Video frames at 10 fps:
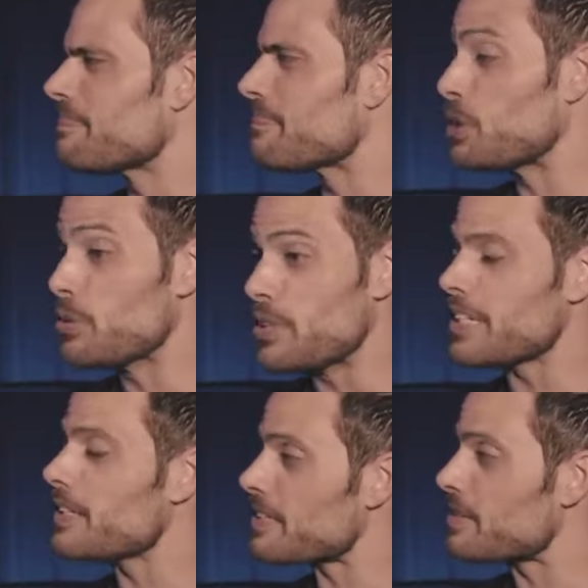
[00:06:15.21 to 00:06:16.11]
the
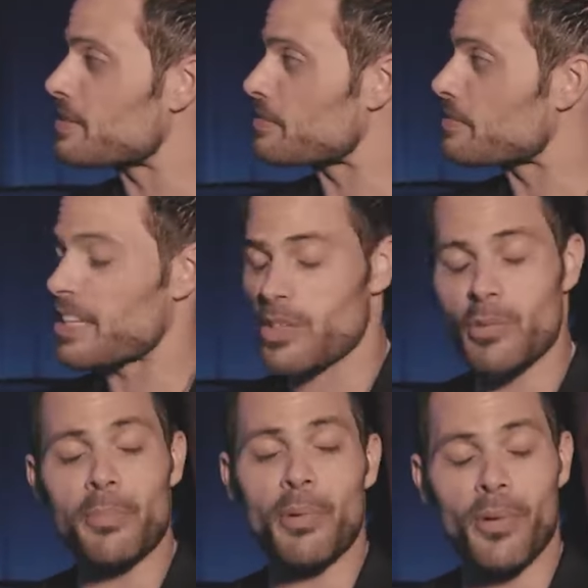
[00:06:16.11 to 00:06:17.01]
uniqueness that you
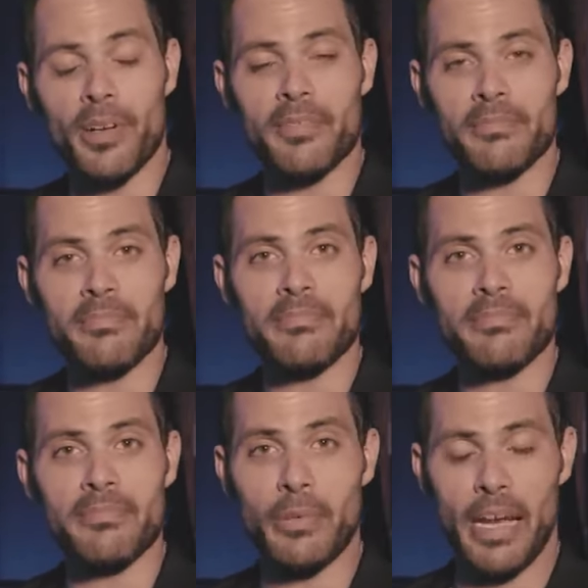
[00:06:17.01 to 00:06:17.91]
were born
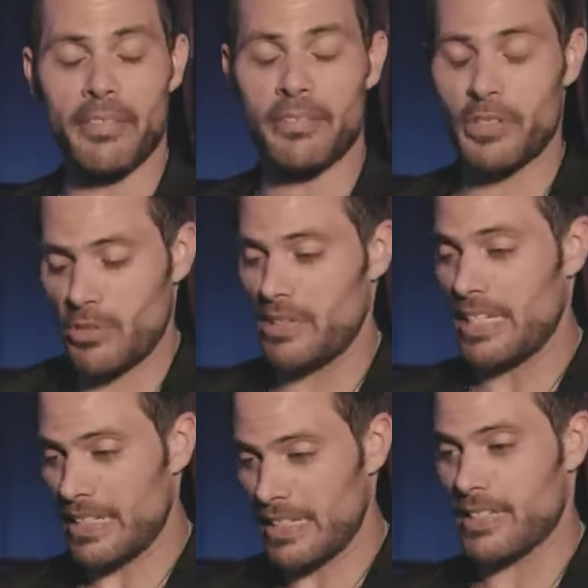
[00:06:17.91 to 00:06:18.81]
with, the
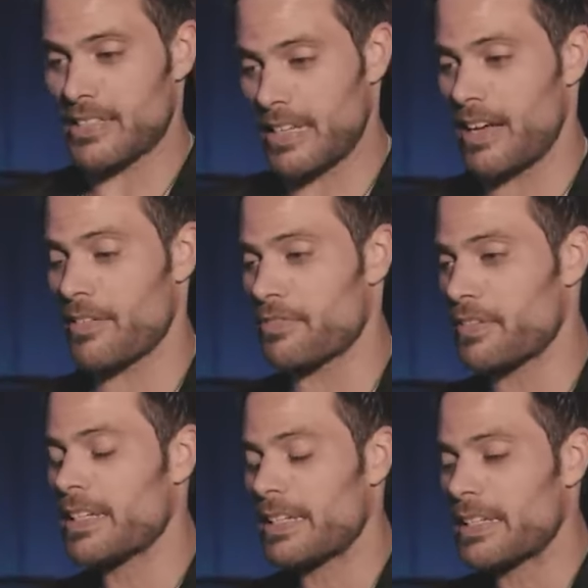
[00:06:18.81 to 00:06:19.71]
uniqueness of
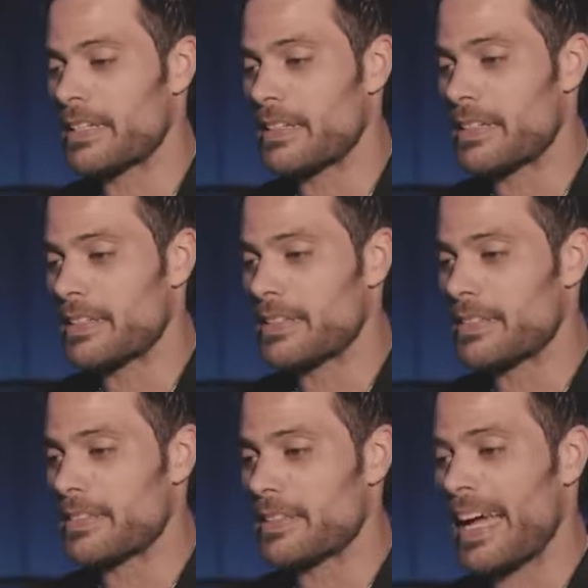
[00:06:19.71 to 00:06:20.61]

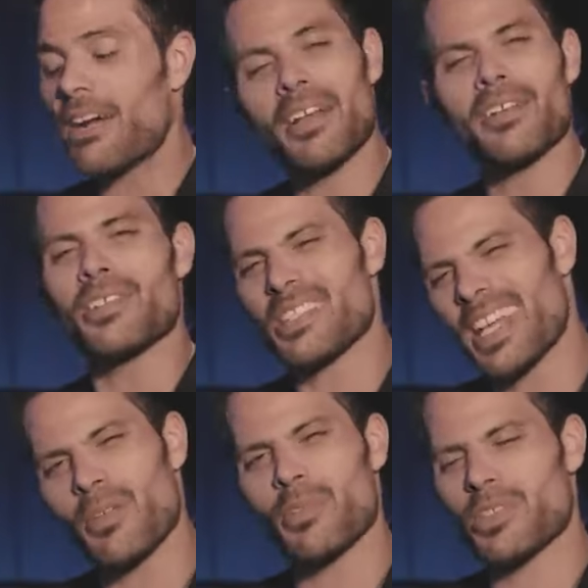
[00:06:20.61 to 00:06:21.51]
how to
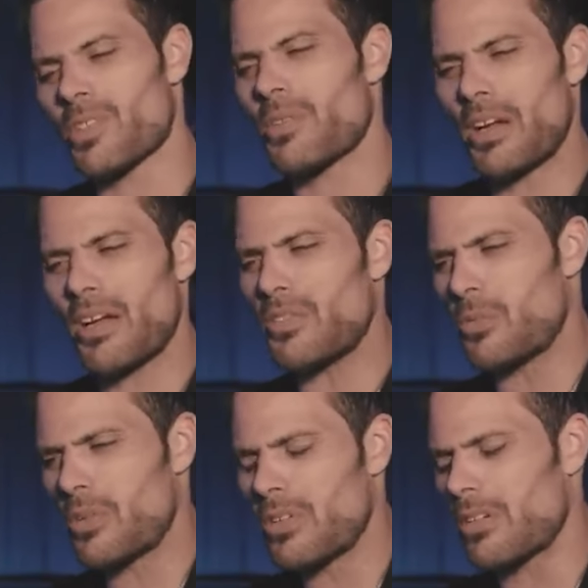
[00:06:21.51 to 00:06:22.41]
understand what's going on in the
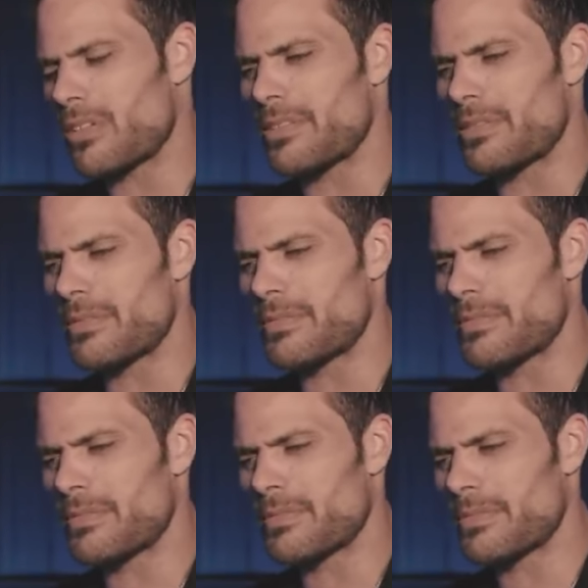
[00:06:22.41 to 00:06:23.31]
world?
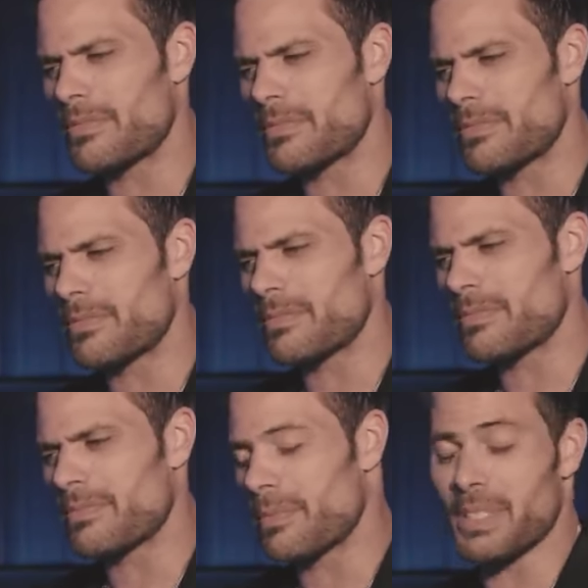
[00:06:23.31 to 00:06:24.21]

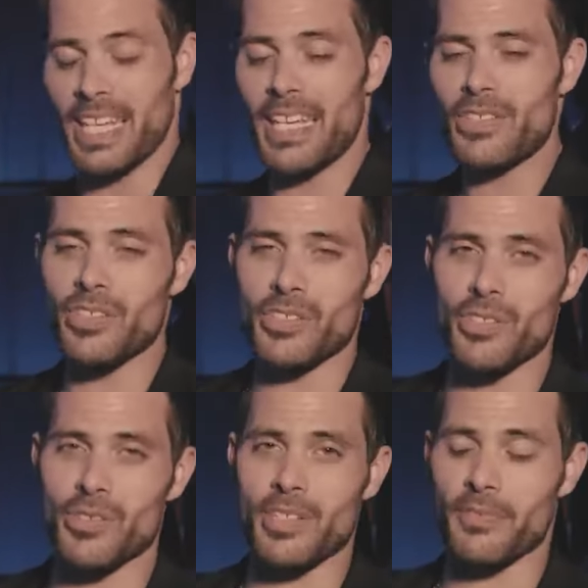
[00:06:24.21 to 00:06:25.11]
I mean, the
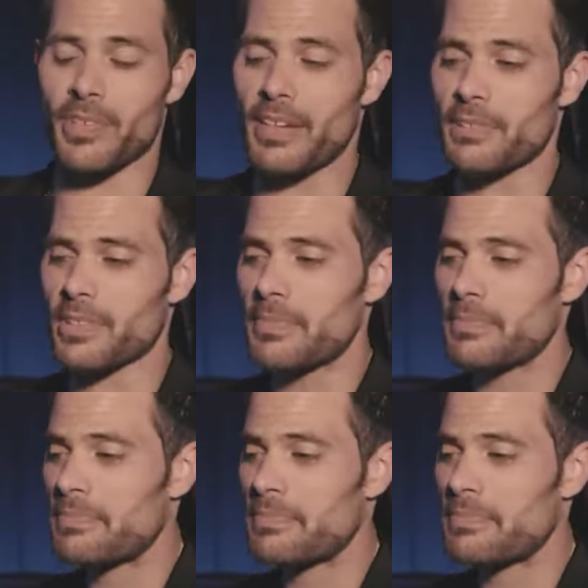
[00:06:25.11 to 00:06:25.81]
ancients used it forever.